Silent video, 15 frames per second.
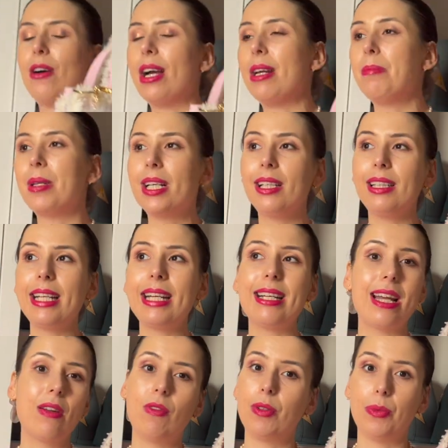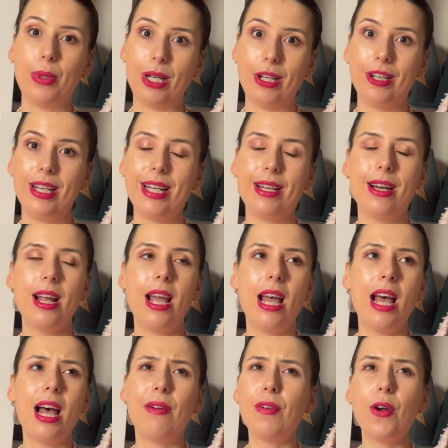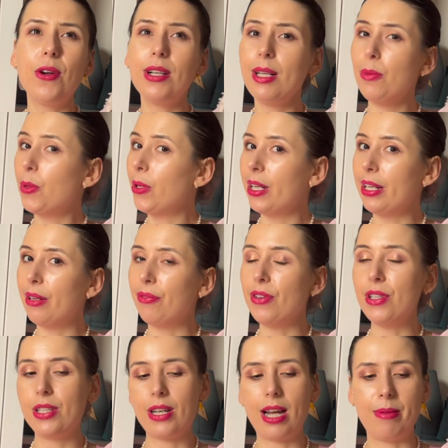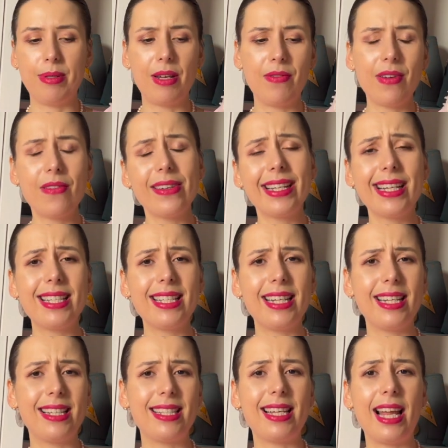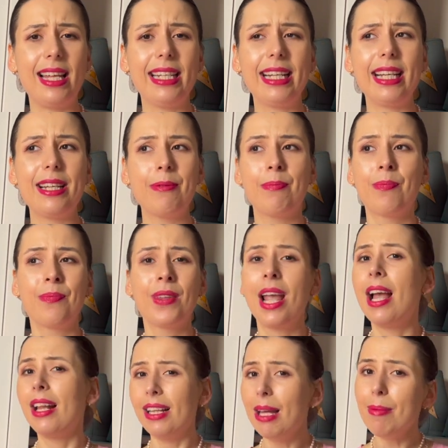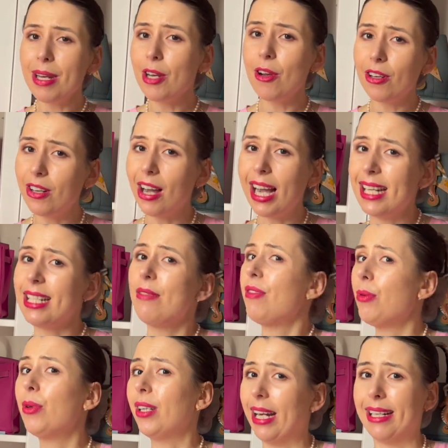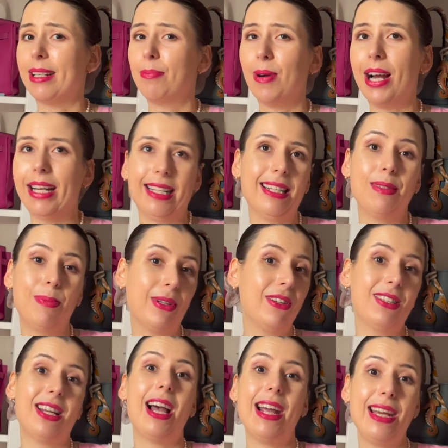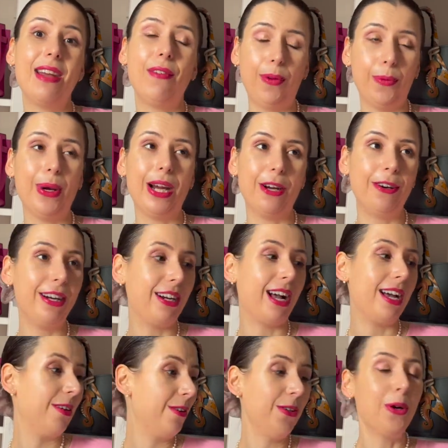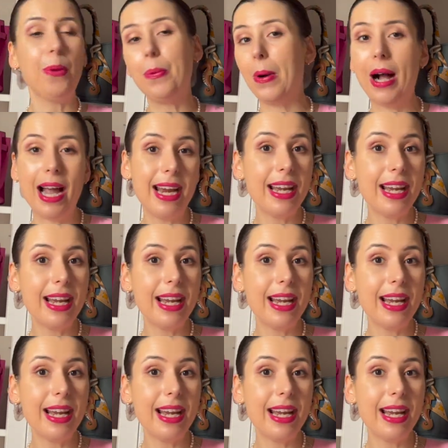admittedly never wear it. I've only worn it a few times. I've even considered selling it. Let me know, guys, if you would like to buy this, because I never wear it. I don't know why I